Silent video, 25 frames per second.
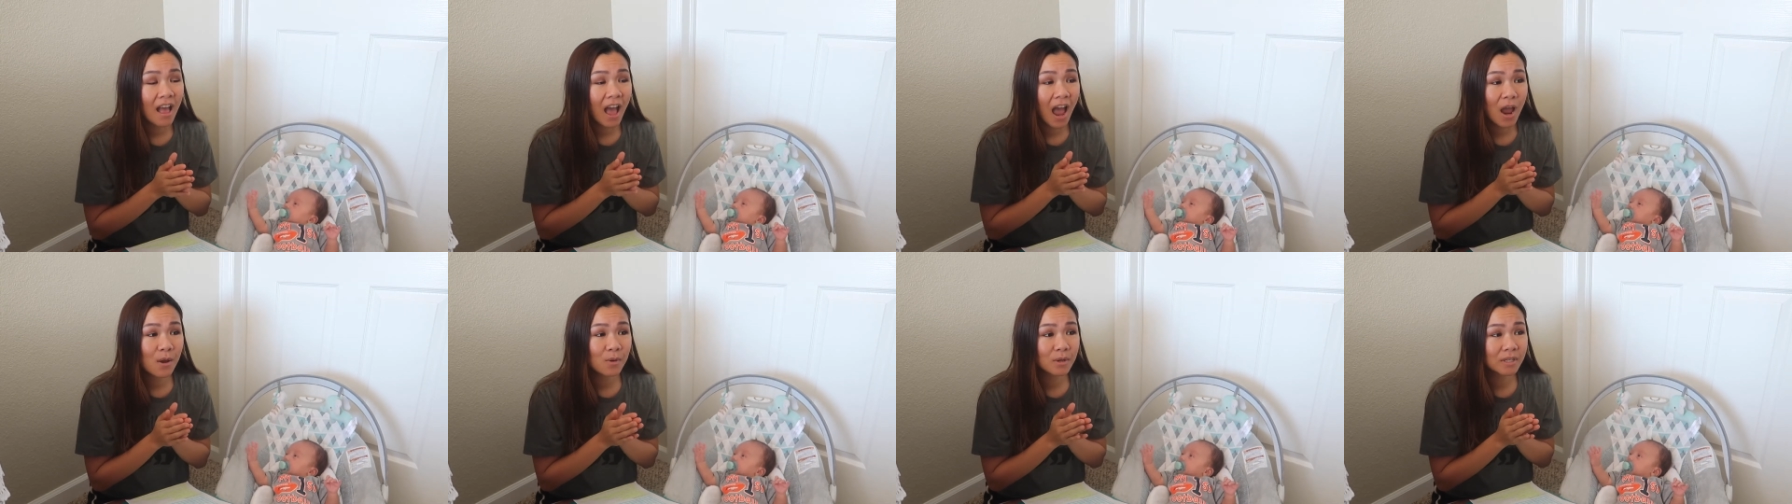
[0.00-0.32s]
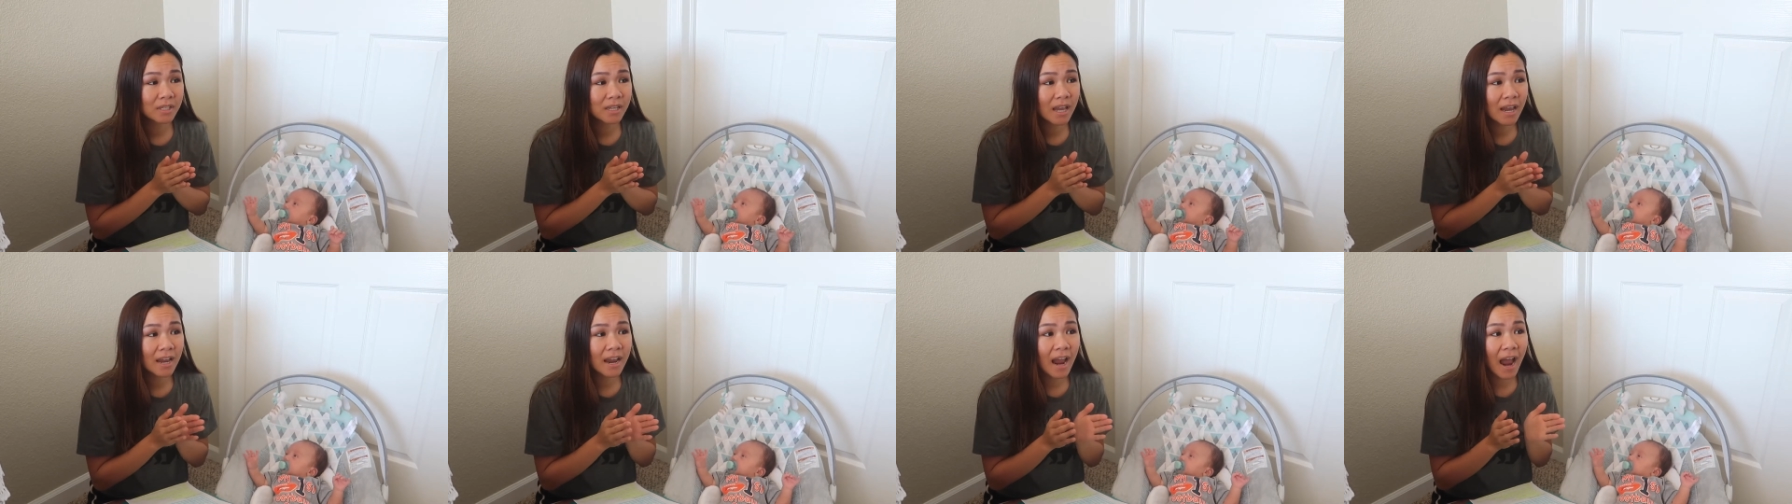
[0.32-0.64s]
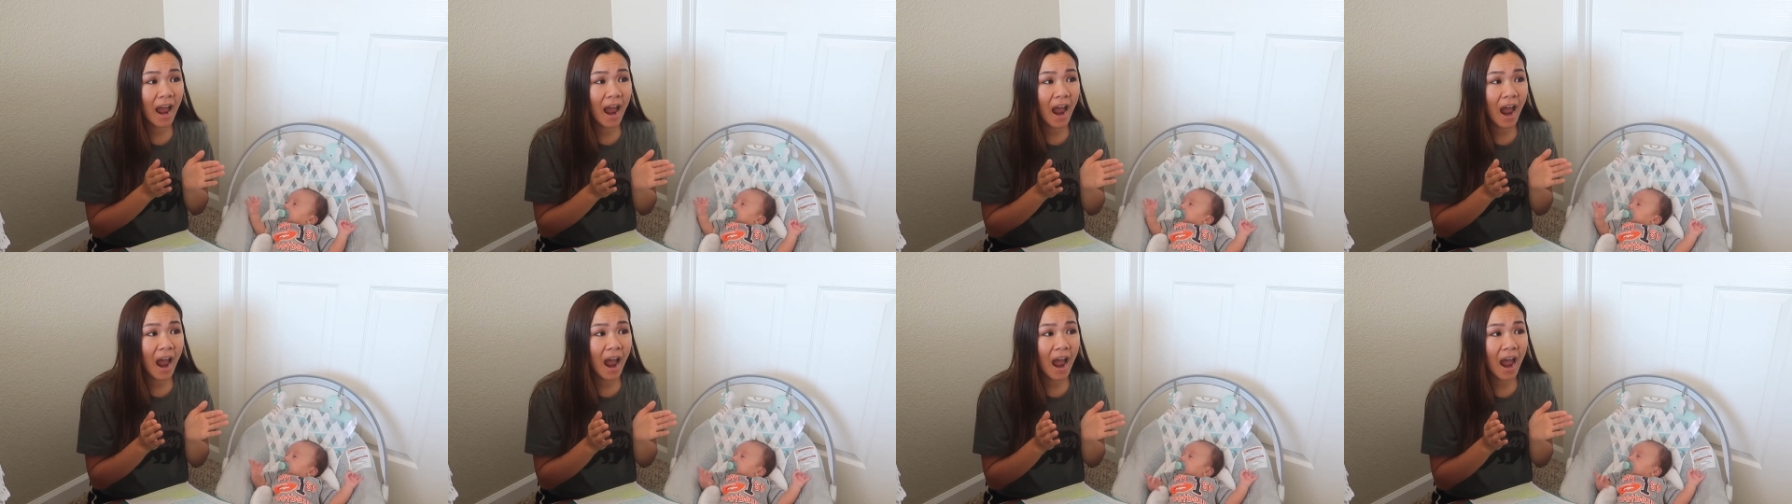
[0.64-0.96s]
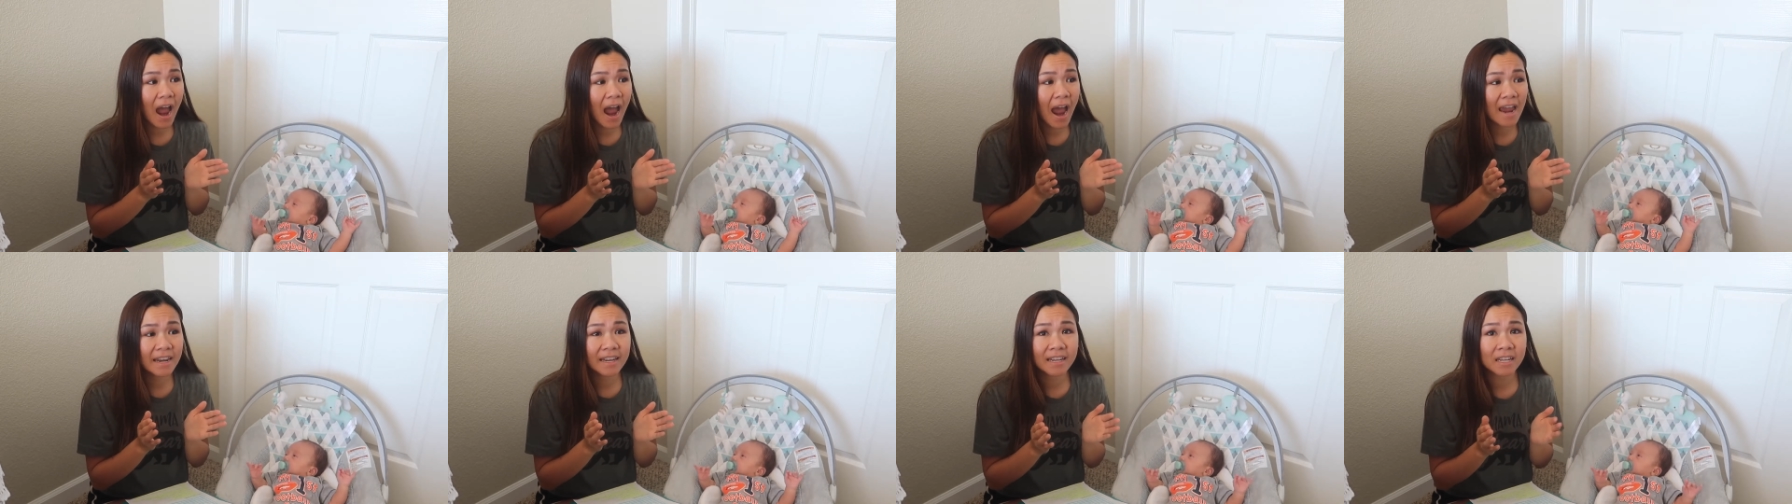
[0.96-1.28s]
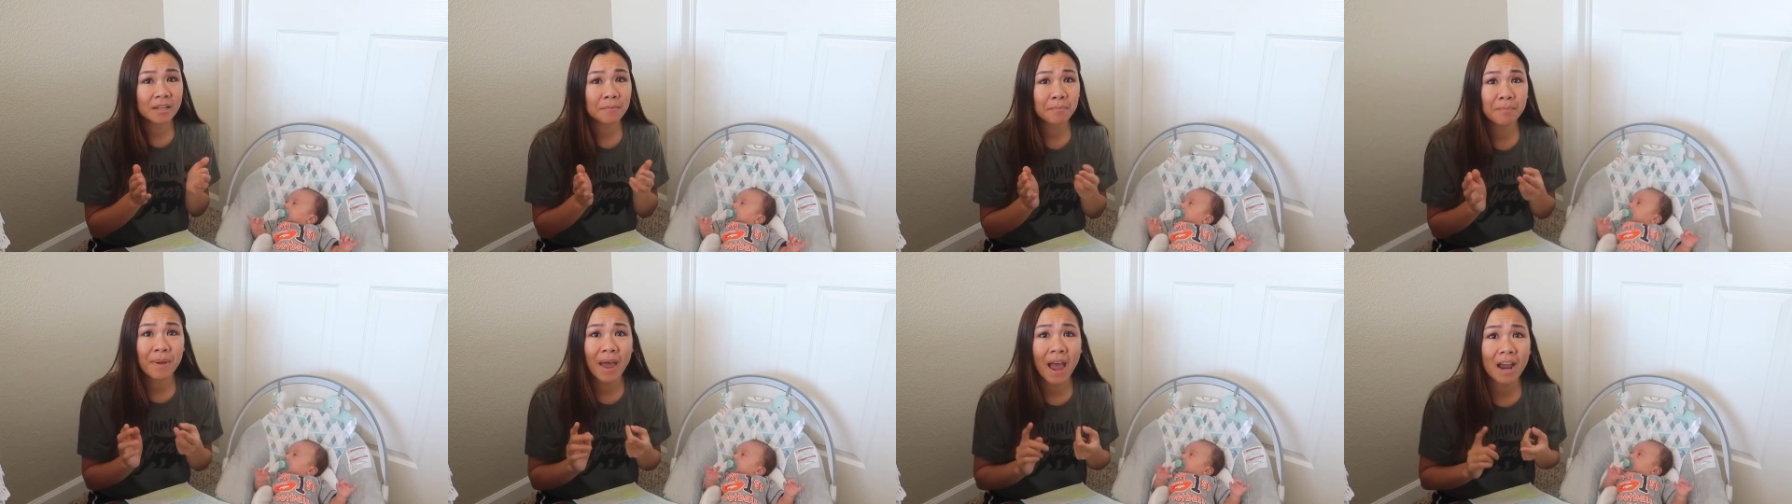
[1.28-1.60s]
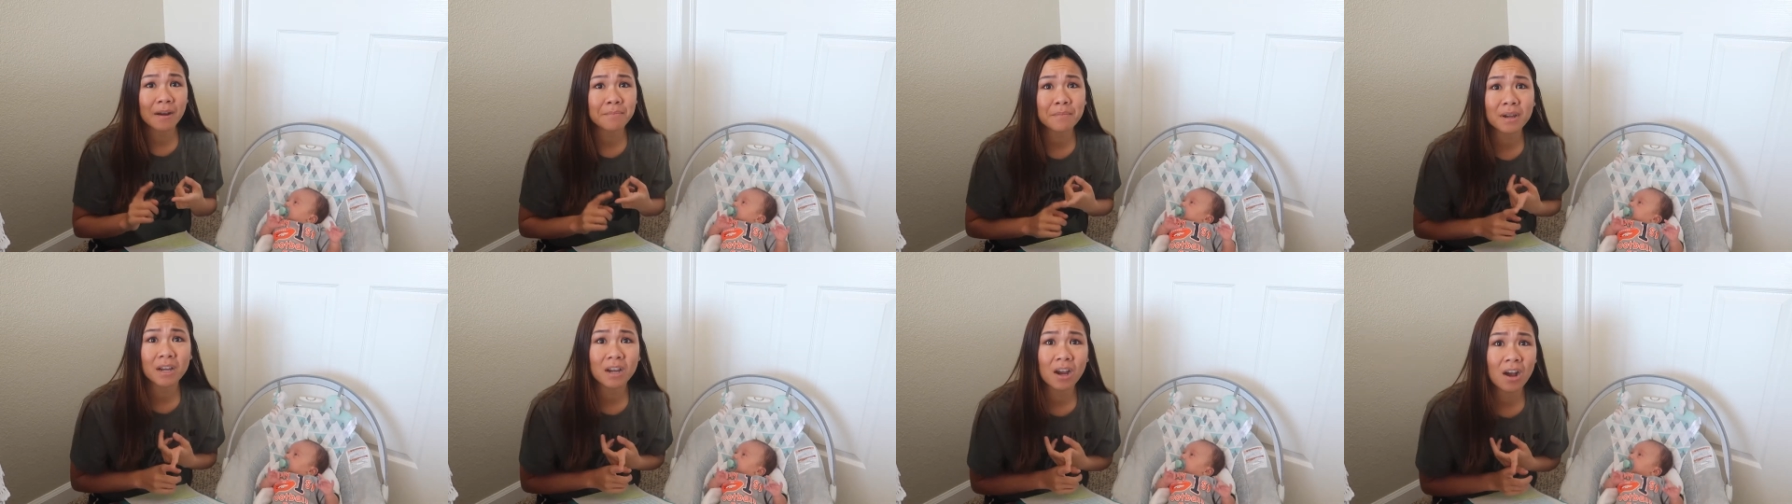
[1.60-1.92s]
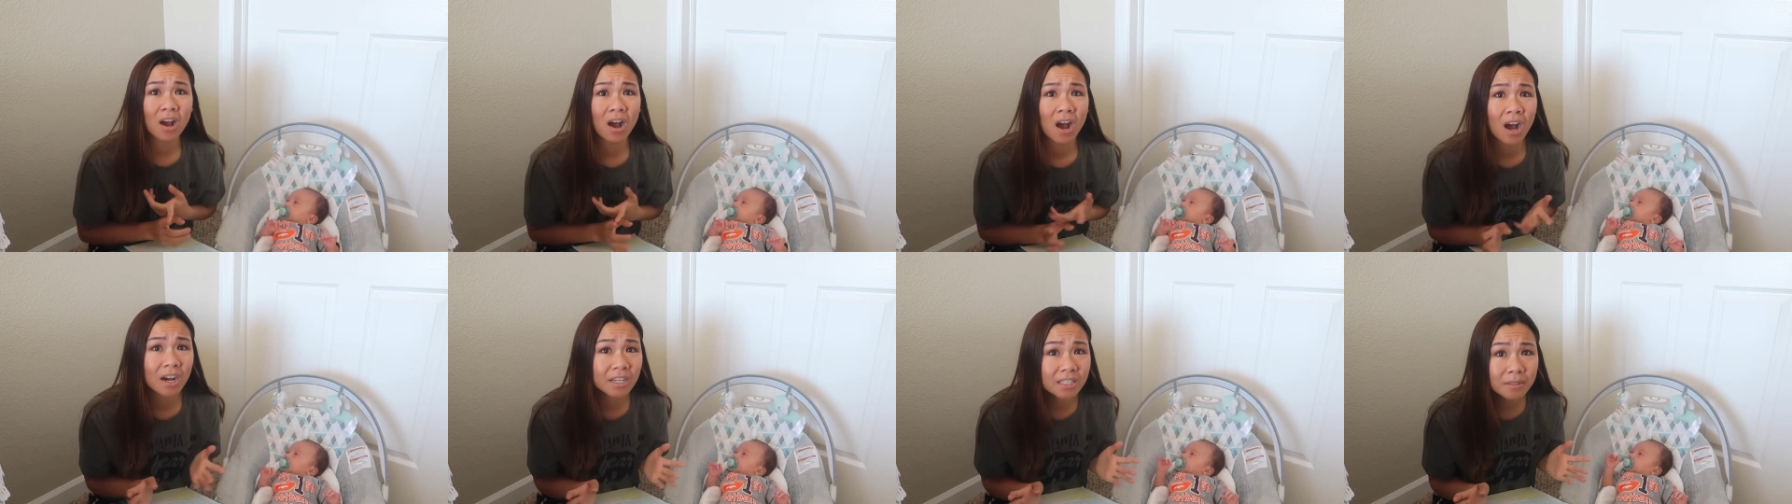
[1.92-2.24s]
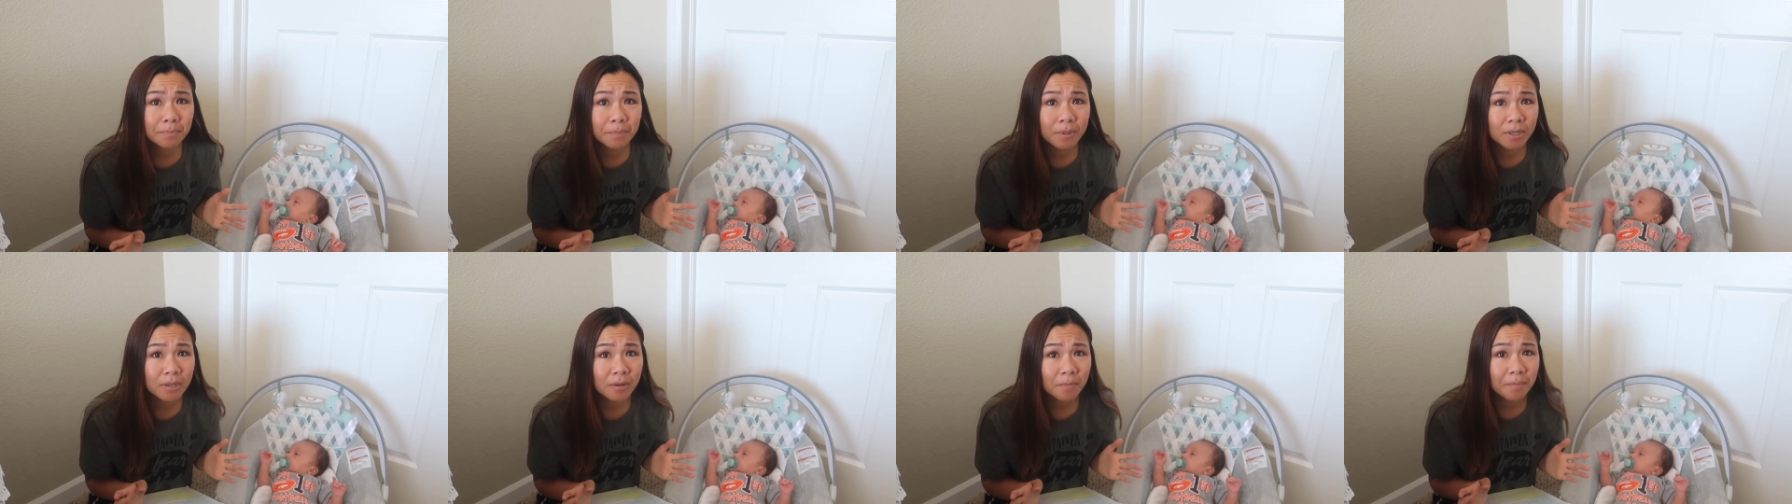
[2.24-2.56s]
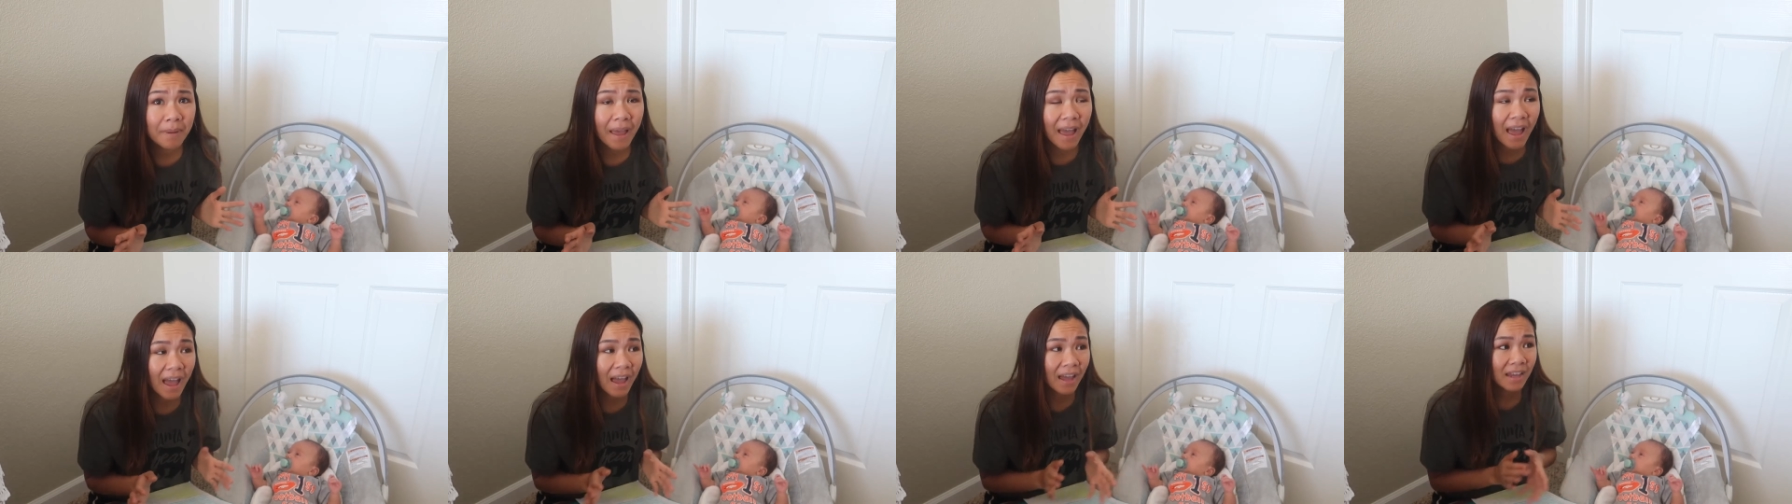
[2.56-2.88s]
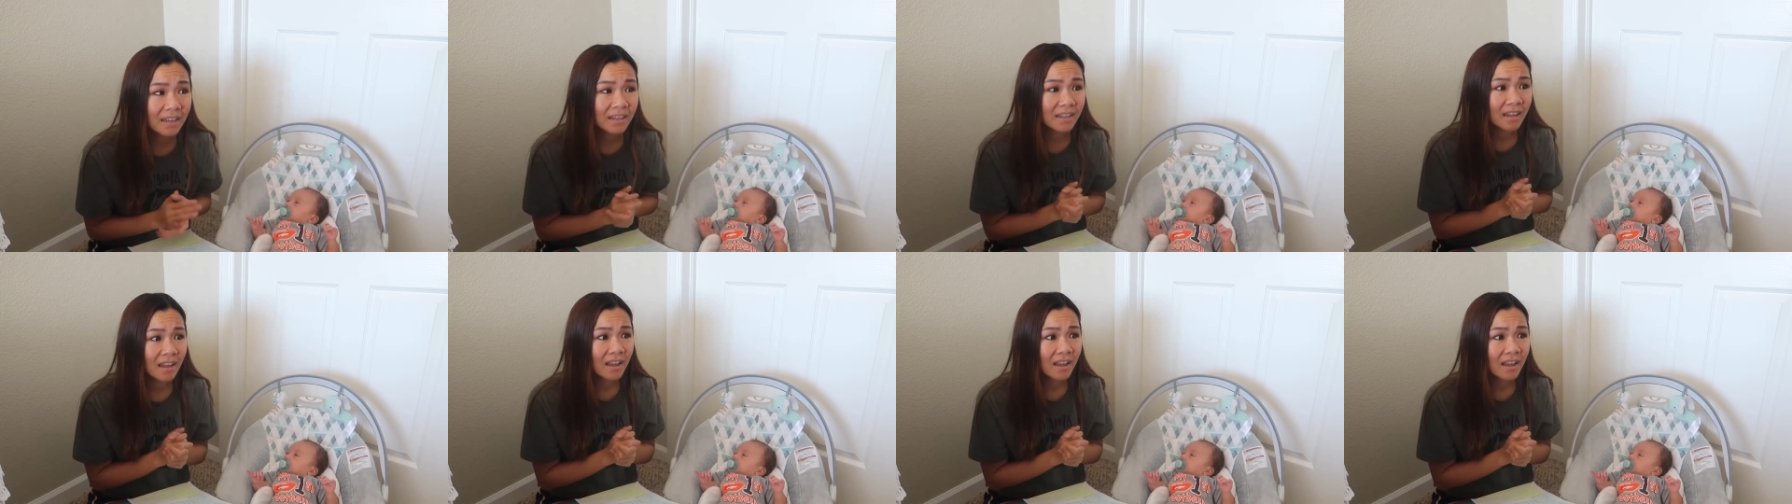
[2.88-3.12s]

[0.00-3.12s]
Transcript: I was like, I didn't pack my hospital bag.